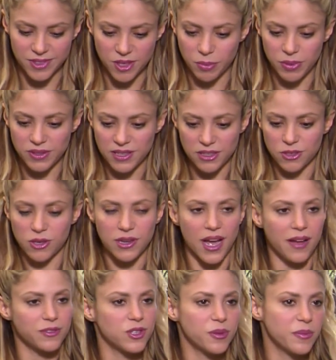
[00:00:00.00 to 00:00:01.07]
completely took
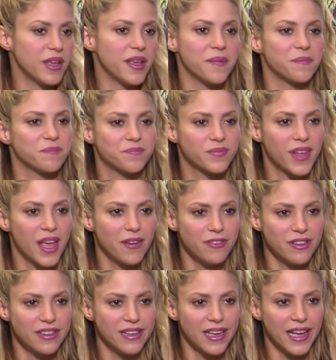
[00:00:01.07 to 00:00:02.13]
after me.
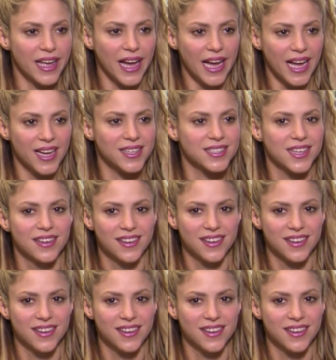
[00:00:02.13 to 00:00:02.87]
Everything I had.